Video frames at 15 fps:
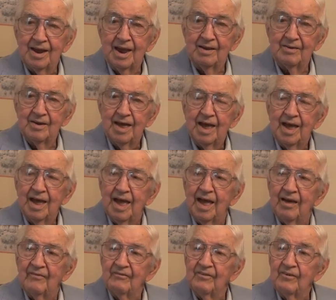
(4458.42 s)
And
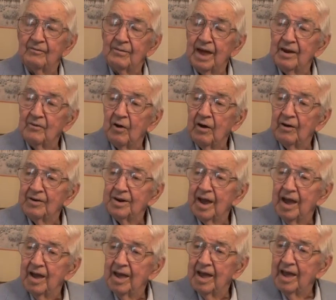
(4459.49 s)
from then on,
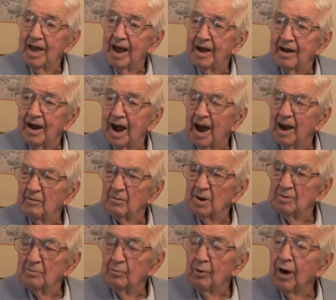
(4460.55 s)
I
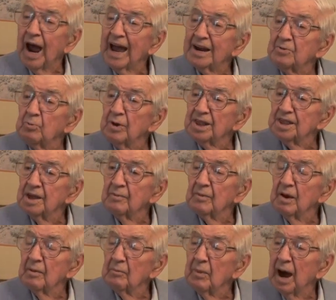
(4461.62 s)
would ride with
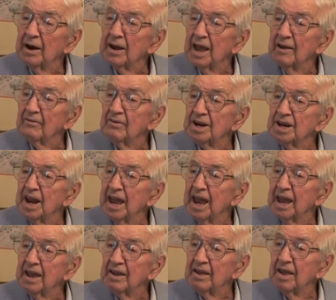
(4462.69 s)
him about every
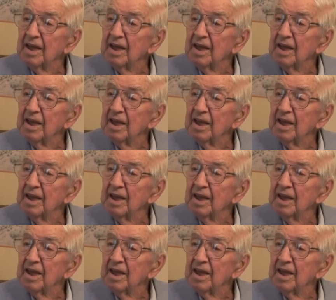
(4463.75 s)
day.